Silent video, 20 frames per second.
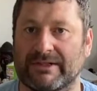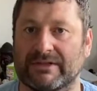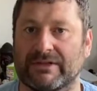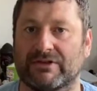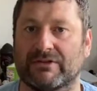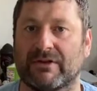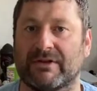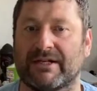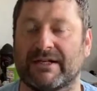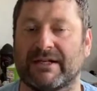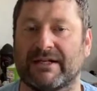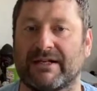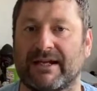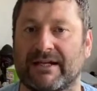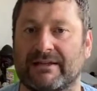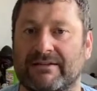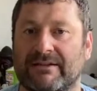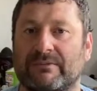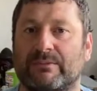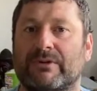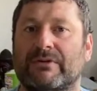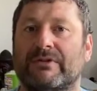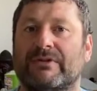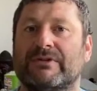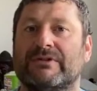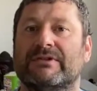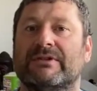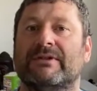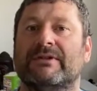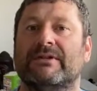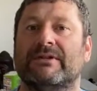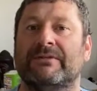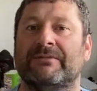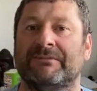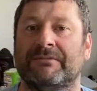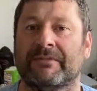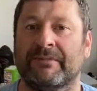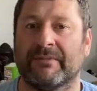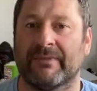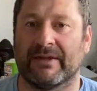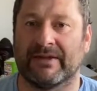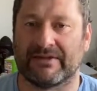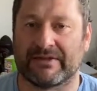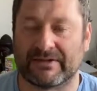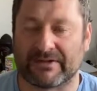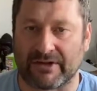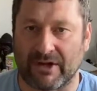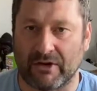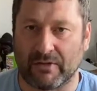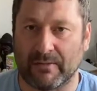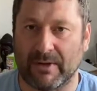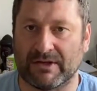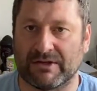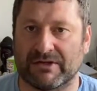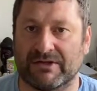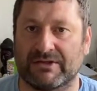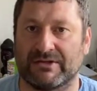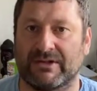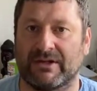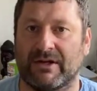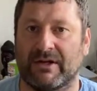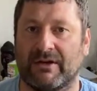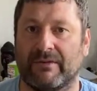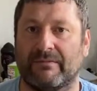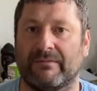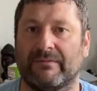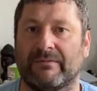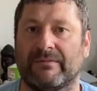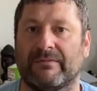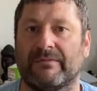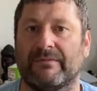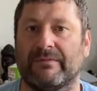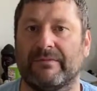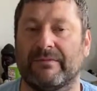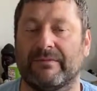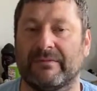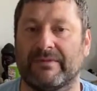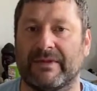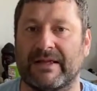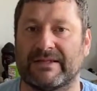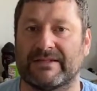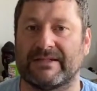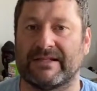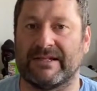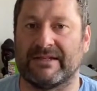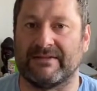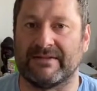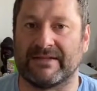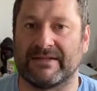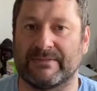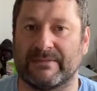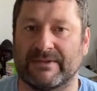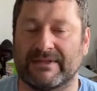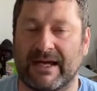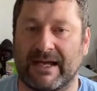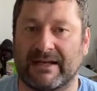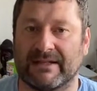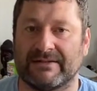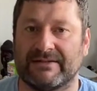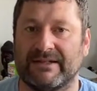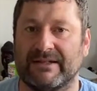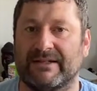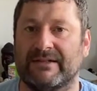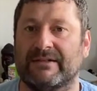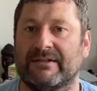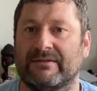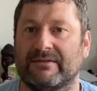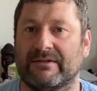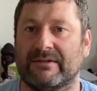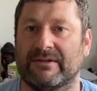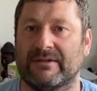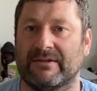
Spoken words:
are trying to connect in with us. There's so much that's in this modality, and